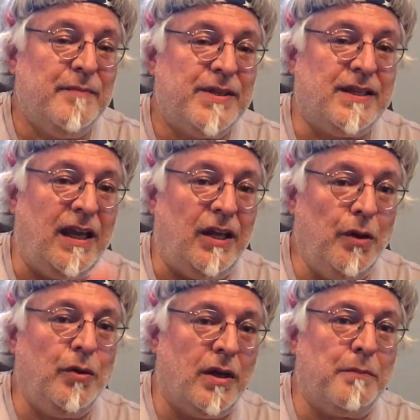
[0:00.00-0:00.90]
See,
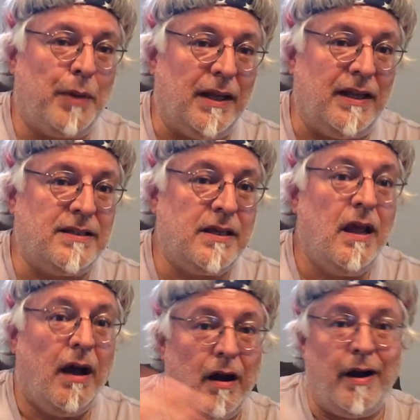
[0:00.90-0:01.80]
union police
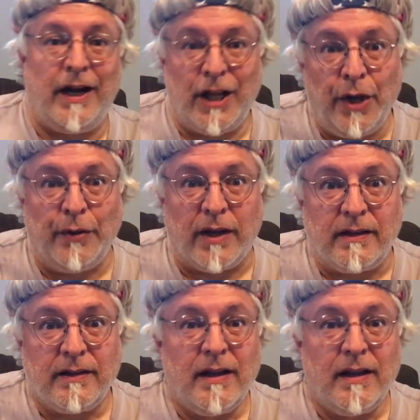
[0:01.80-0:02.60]
are in a union,